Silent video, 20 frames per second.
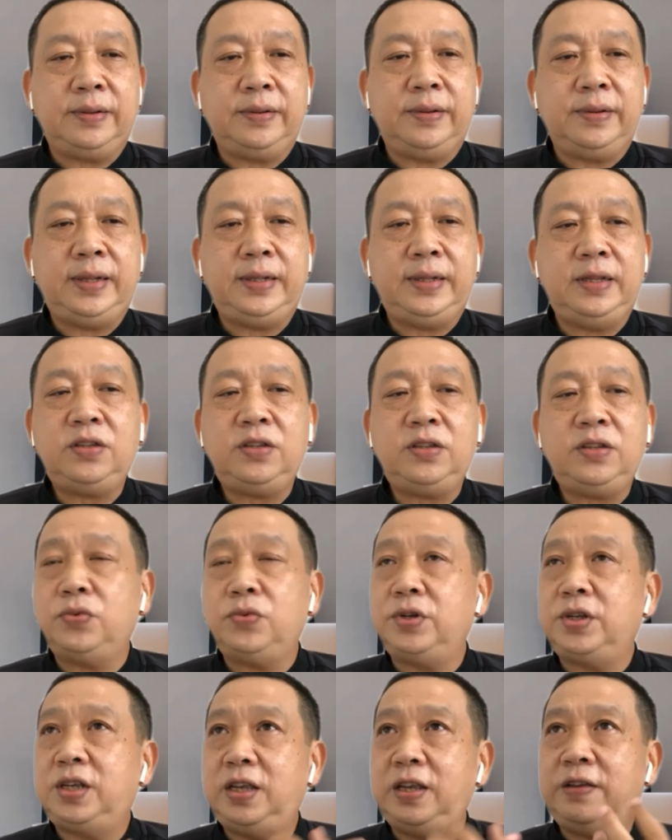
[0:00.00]
all right? This
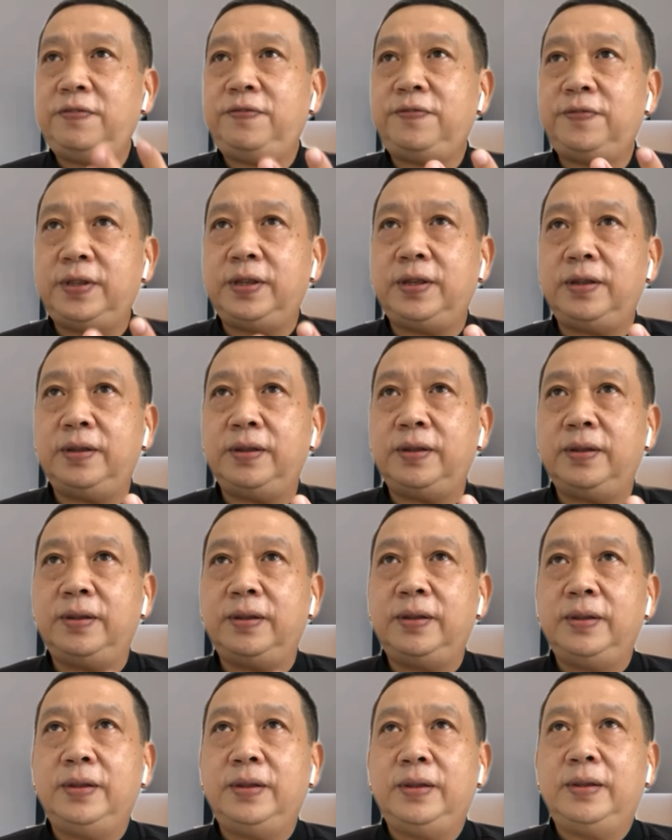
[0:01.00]
will give the,
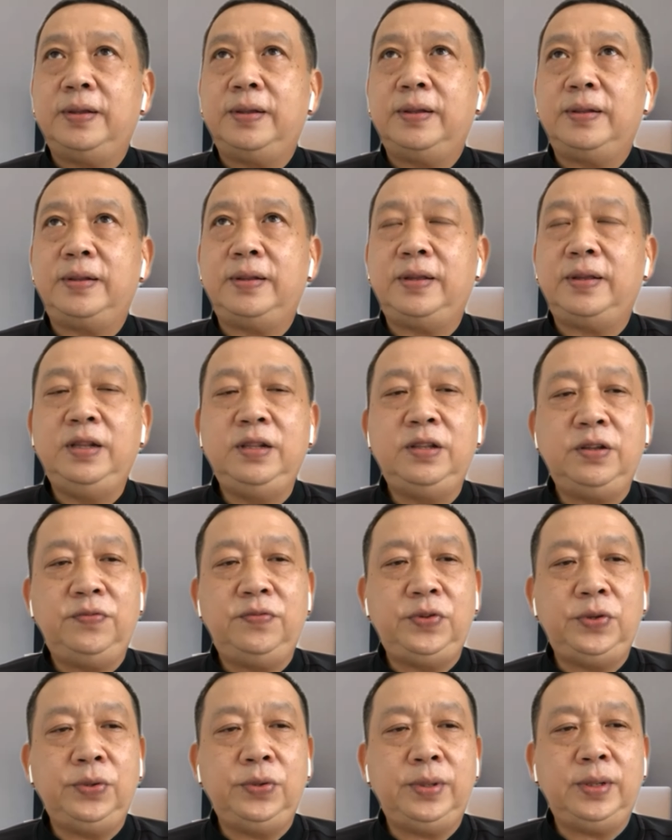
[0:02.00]
the
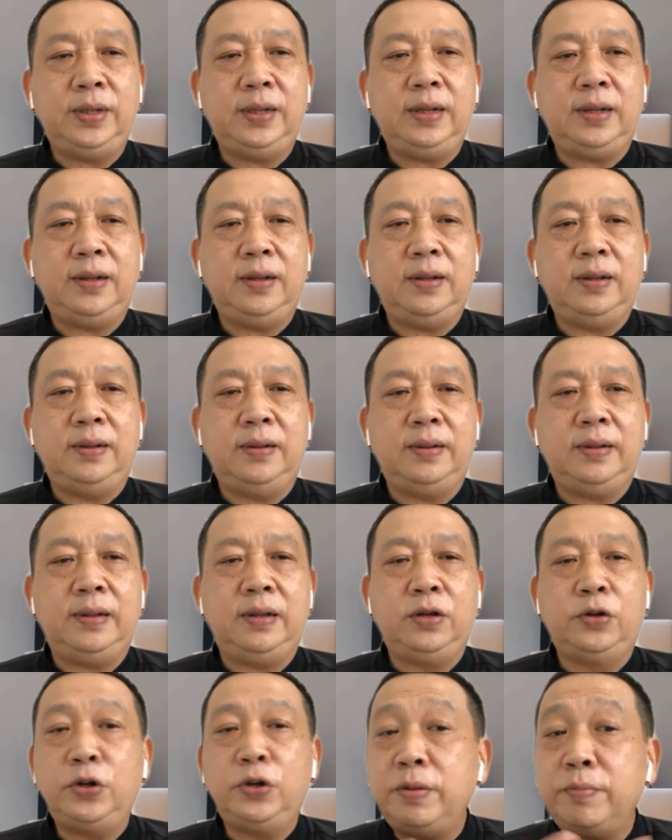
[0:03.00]
interviewer
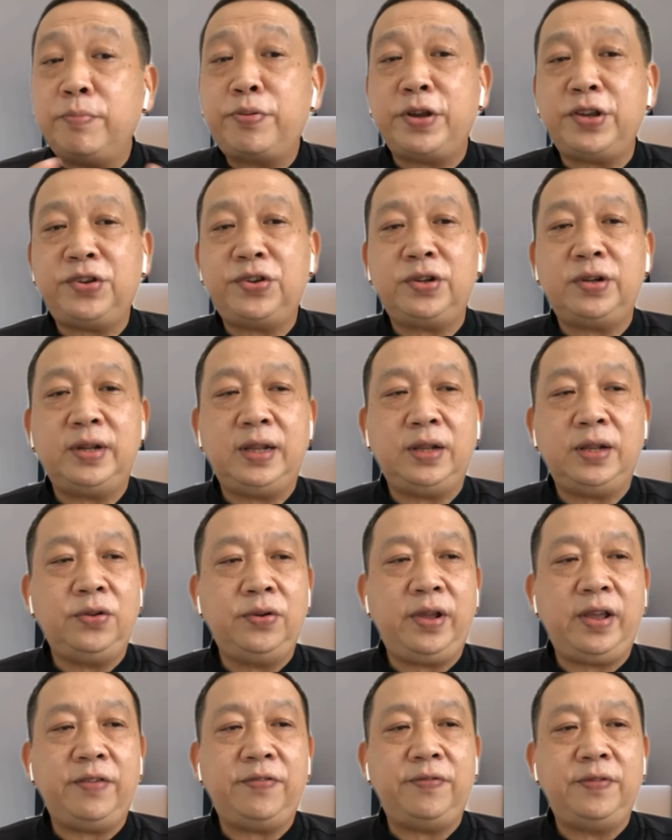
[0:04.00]
uh, a good impression that
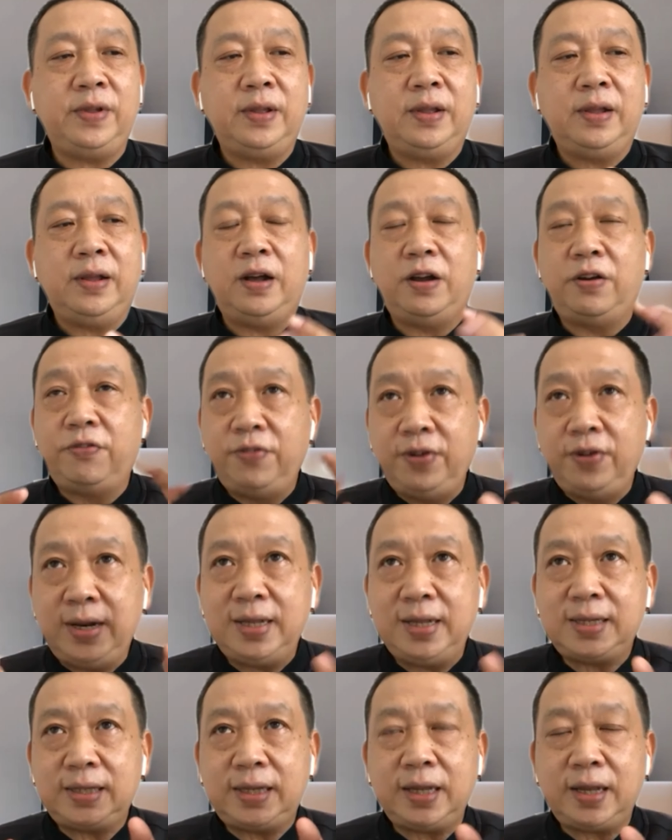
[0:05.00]
you have a
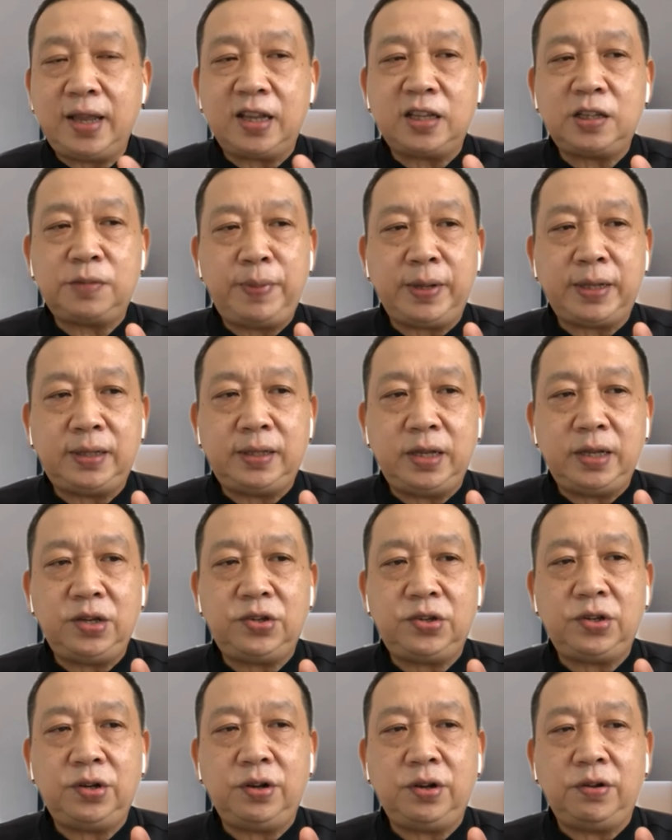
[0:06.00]
realistic
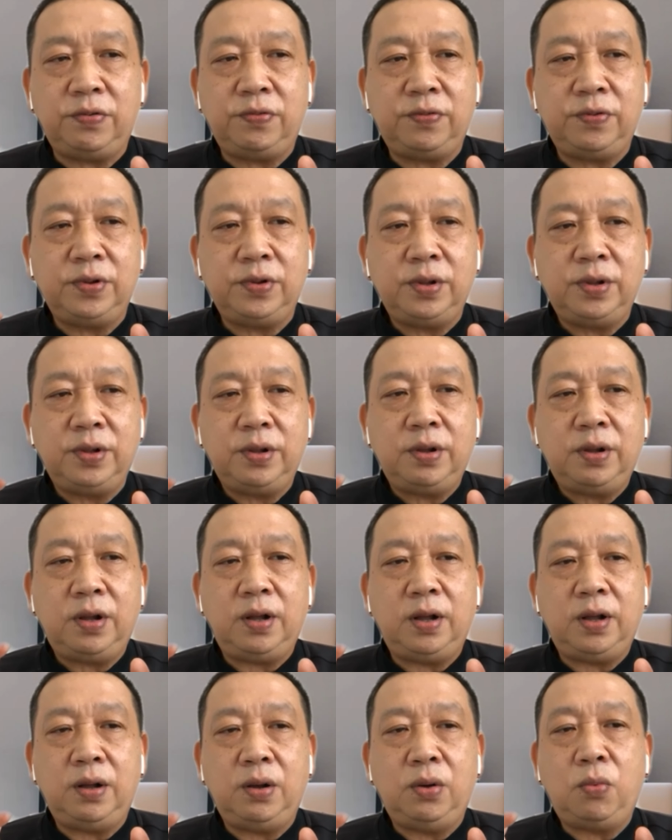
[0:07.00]
expectation of
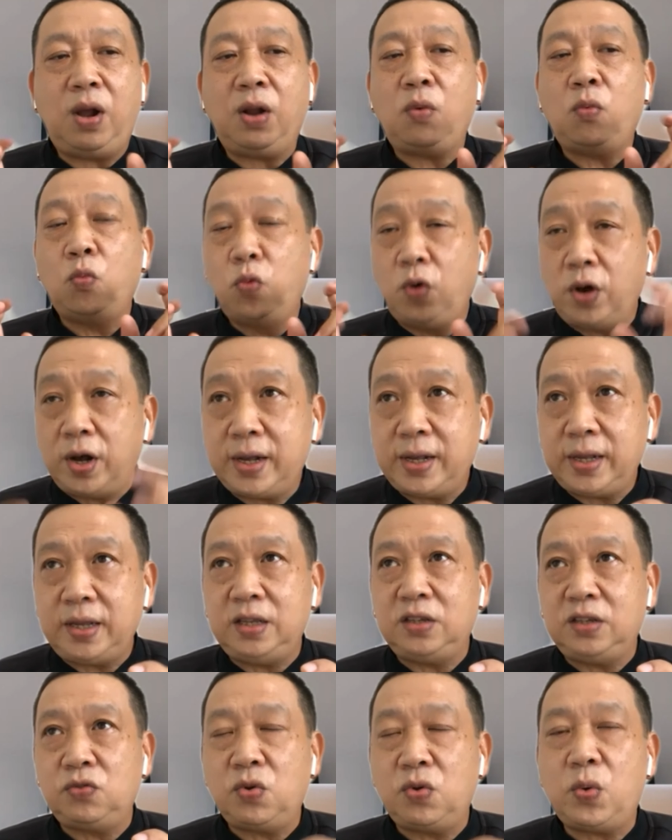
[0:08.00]
uh, what work
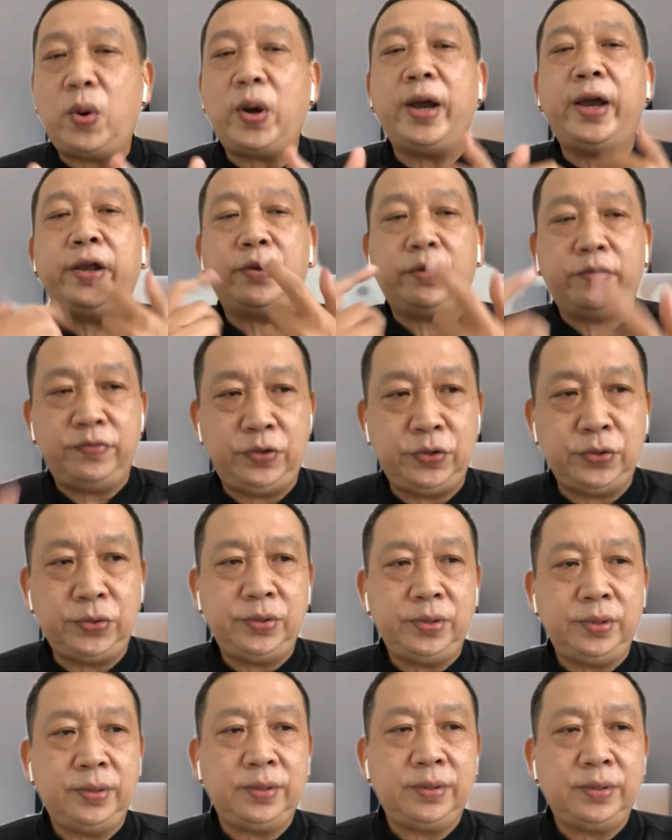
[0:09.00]
is required of you,
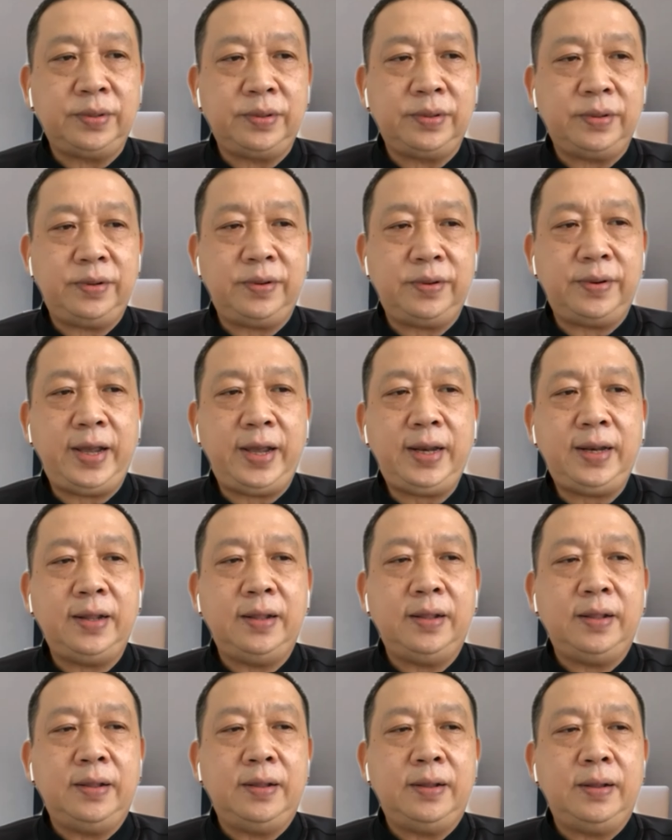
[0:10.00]
right?
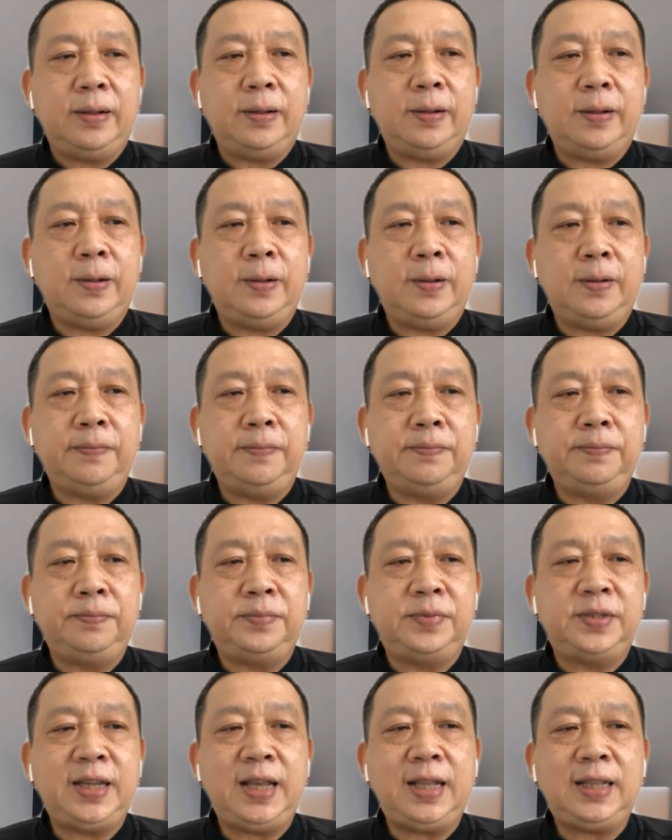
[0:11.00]

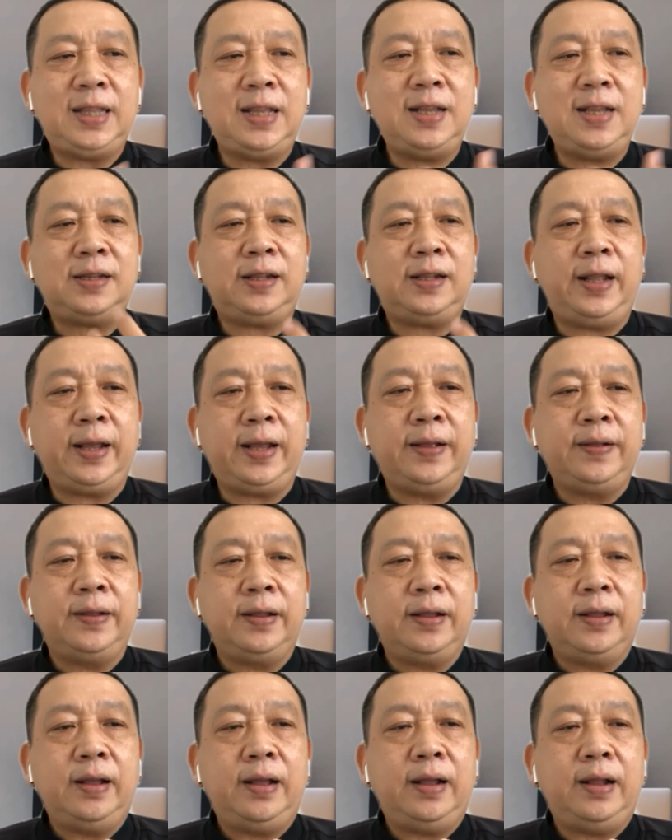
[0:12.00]
Um, say things like,
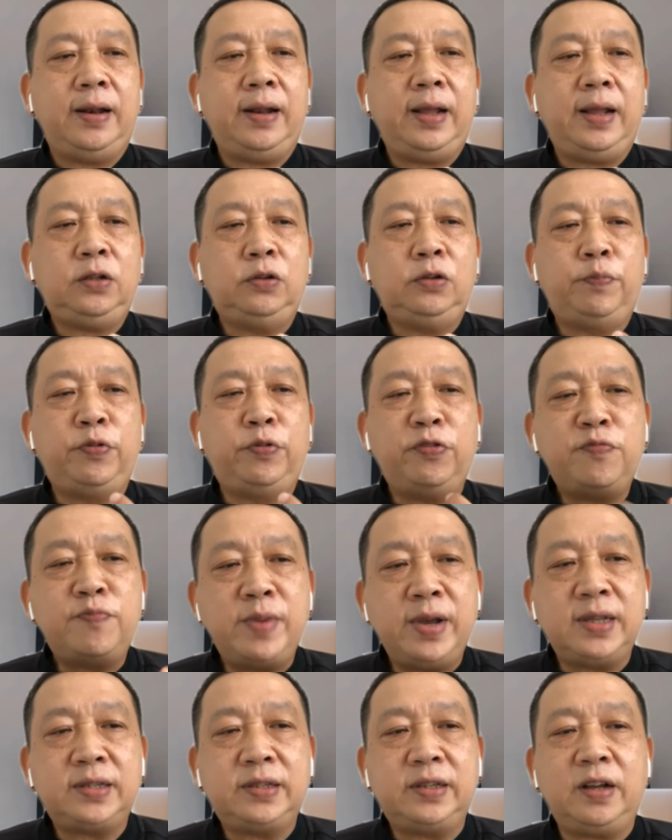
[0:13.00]
I like to prove
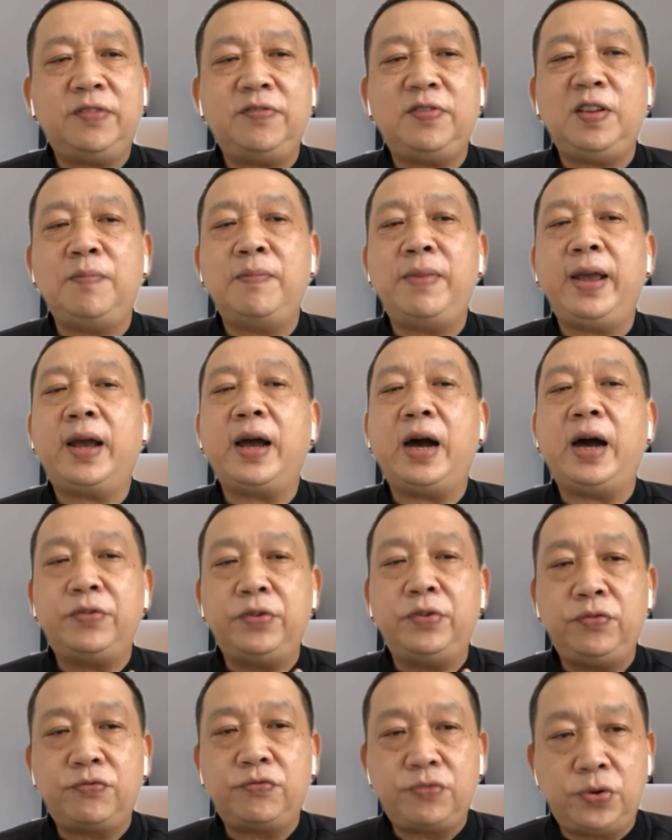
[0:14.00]
myself in my
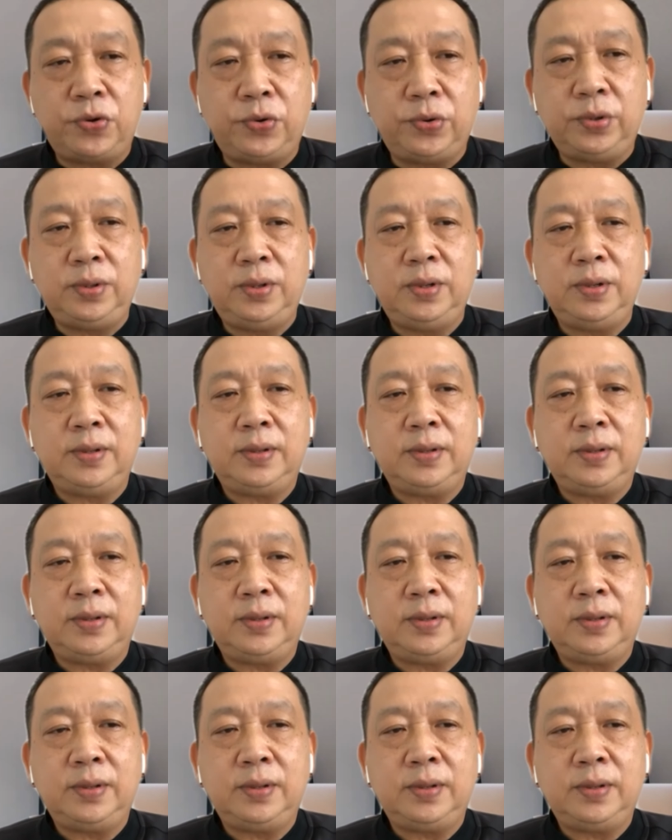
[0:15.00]
current role,